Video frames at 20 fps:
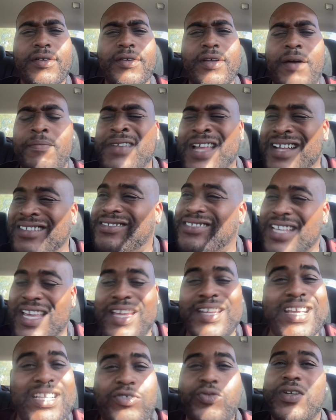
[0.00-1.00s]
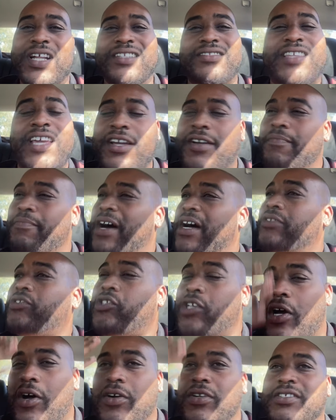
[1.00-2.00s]
I'm not saying that's what I think about
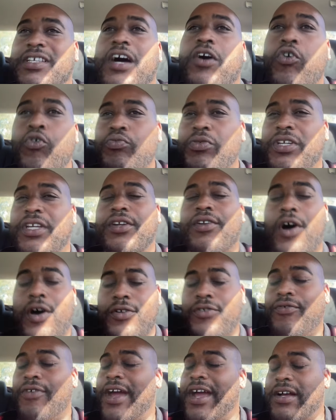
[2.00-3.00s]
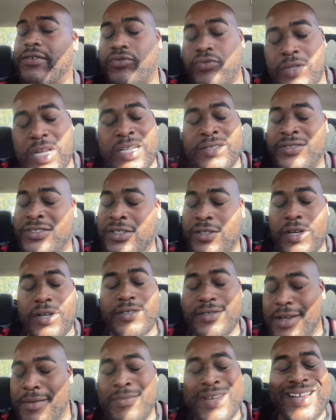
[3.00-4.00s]
y'all, because I hope to get autographs when I see y'all,
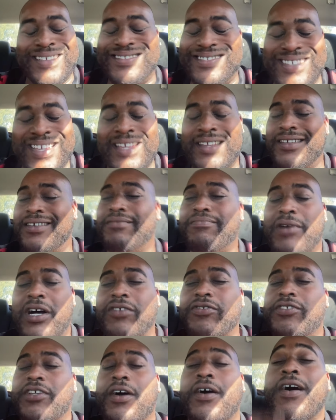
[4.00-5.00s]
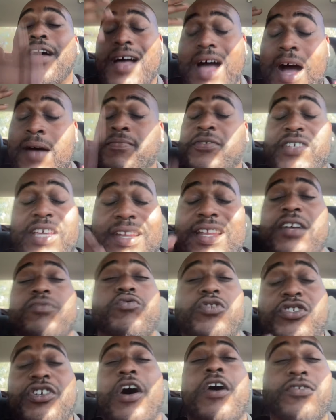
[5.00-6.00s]
because I'm not saying that about y'all. I'm saying that's
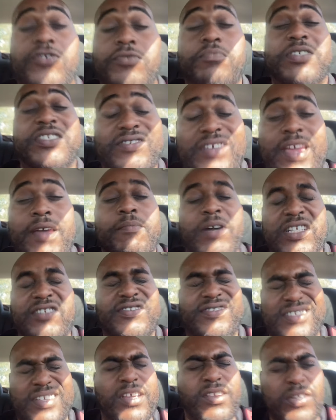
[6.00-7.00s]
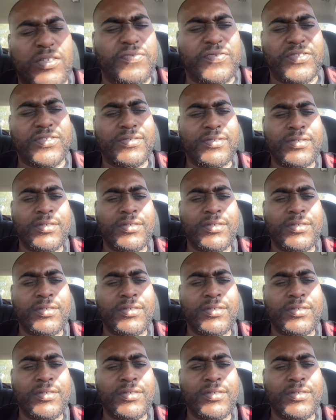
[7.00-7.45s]
what y'all should be saying about yourselves.